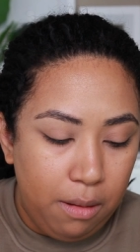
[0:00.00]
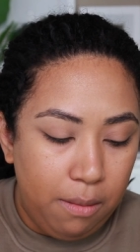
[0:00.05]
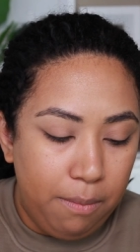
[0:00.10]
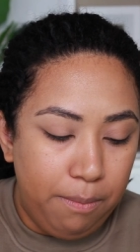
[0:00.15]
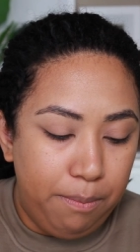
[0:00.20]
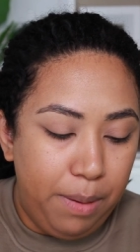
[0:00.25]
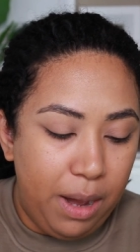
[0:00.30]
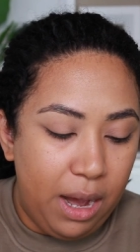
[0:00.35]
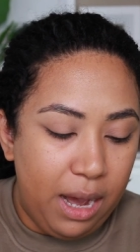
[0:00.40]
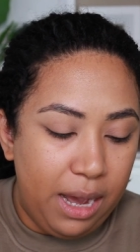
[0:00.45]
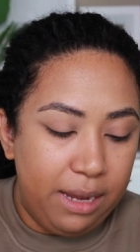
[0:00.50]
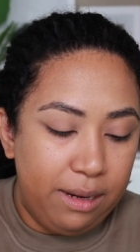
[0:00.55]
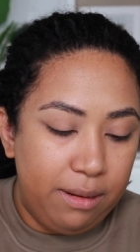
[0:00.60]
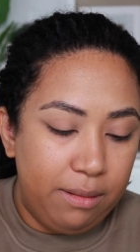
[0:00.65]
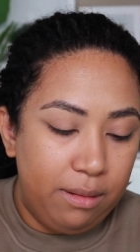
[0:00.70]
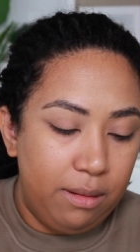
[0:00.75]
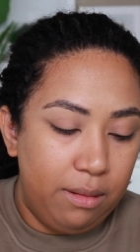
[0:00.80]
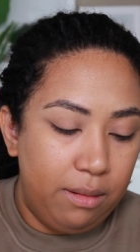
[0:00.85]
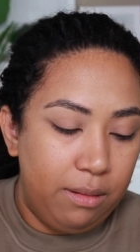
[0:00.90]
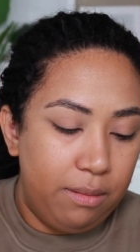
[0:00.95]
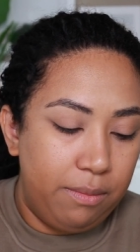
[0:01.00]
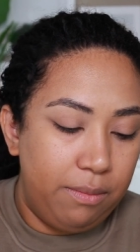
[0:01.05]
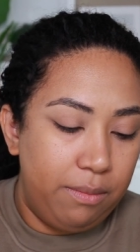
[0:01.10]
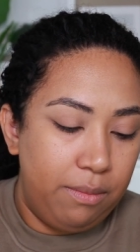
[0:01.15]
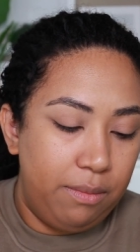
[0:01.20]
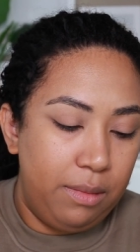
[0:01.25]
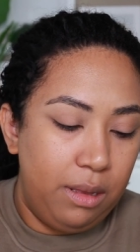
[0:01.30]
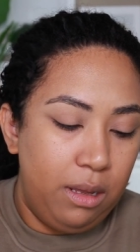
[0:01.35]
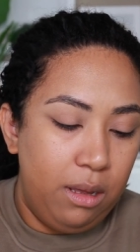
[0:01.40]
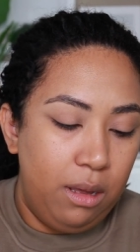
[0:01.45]
but
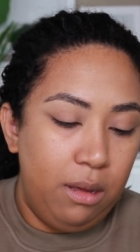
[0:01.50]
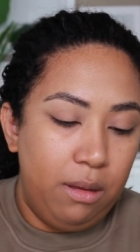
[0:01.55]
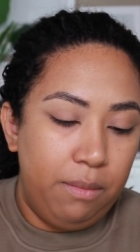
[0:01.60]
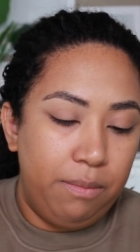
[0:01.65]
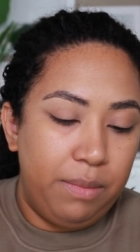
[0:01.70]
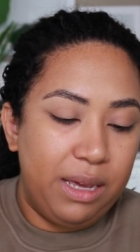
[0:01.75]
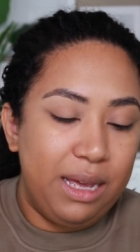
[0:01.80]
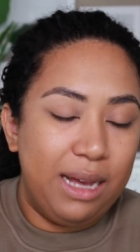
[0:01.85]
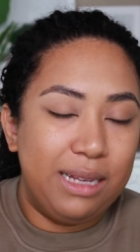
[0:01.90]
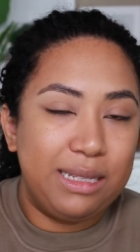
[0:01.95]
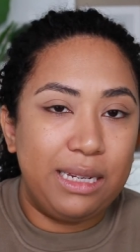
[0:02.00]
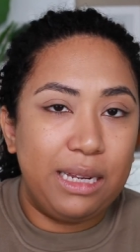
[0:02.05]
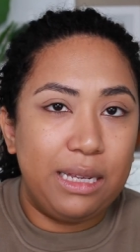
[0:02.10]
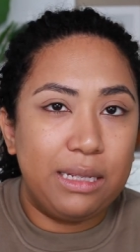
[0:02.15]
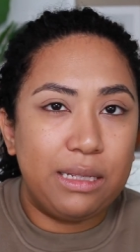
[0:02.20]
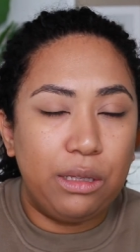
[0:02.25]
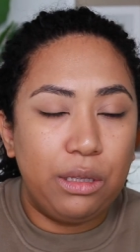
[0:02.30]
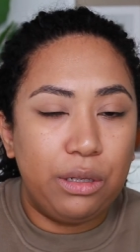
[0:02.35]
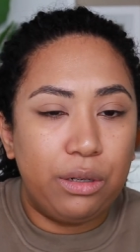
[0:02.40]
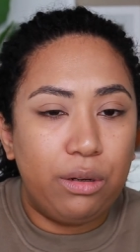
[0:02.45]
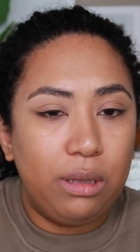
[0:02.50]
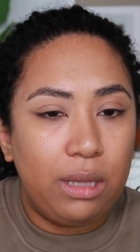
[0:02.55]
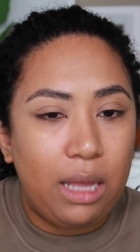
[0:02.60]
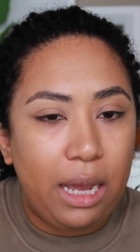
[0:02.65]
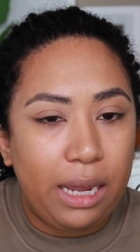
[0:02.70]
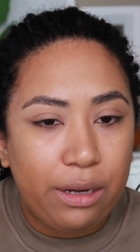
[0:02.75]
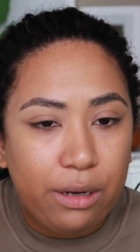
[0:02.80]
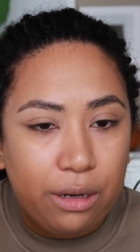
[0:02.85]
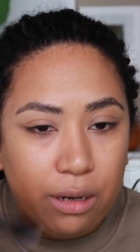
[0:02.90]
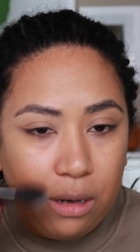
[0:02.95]
because it is a little
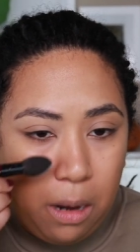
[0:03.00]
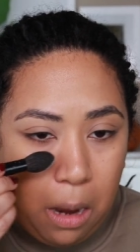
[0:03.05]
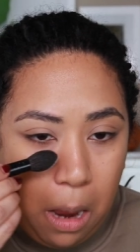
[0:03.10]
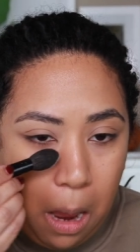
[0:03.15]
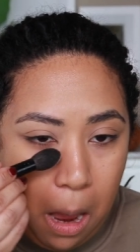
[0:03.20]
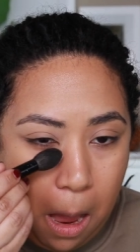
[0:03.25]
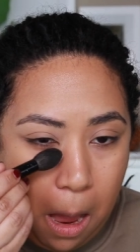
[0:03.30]
lighter,